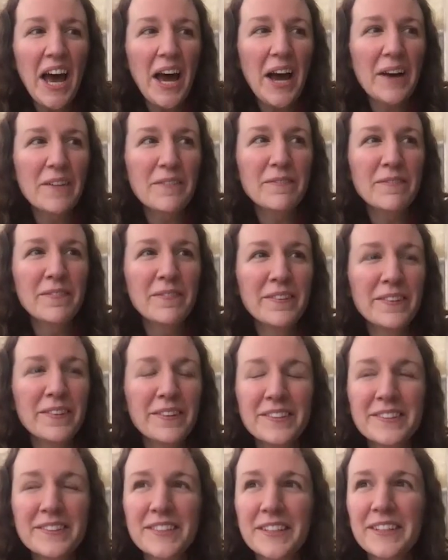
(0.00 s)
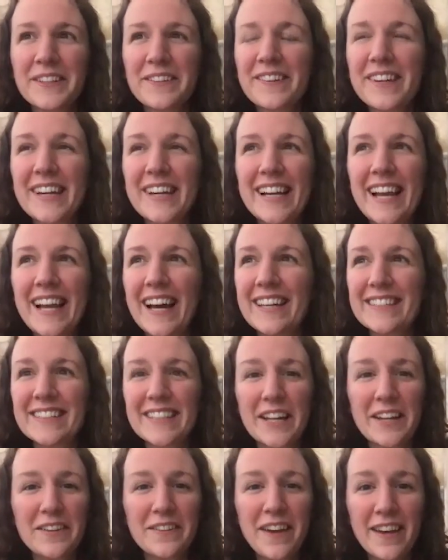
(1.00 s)
You suddenly realize
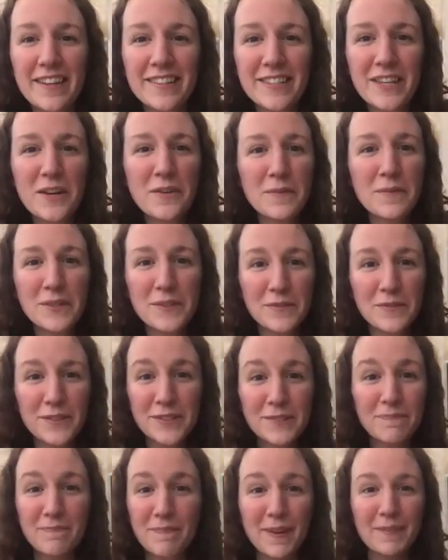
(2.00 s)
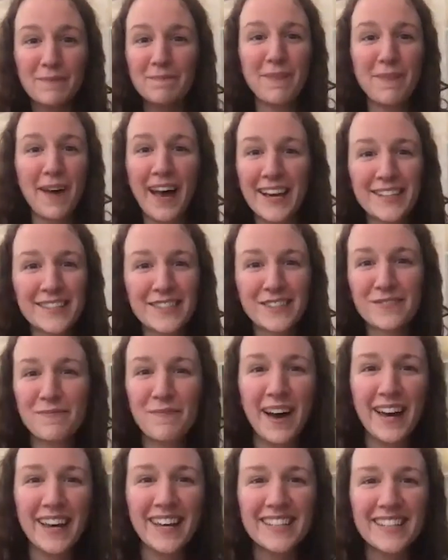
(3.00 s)
that as humans, we're just big bags of
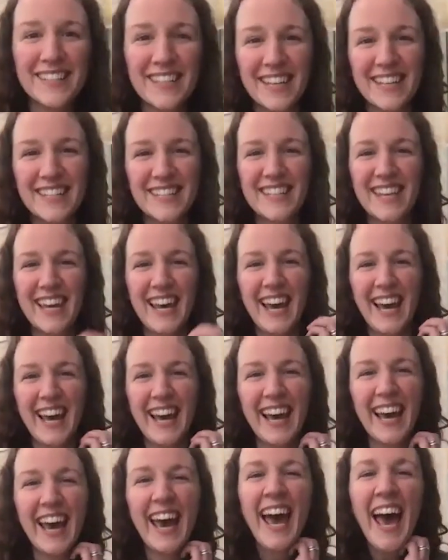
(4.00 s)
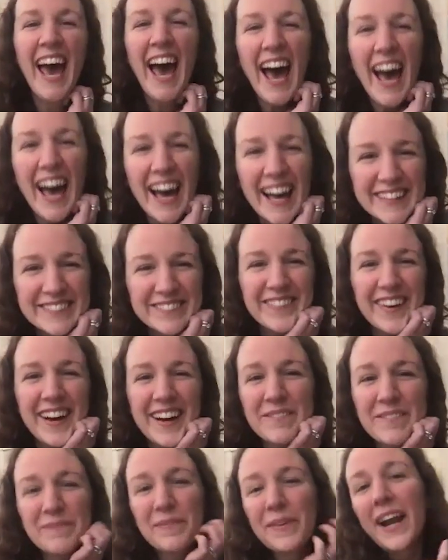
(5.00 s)
biases.
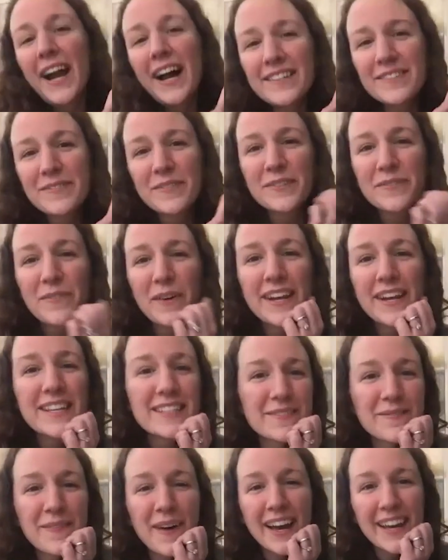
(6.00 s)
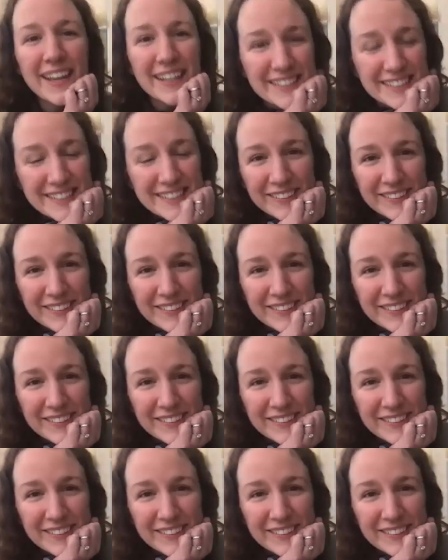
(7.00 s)
But I suppose what is a bias?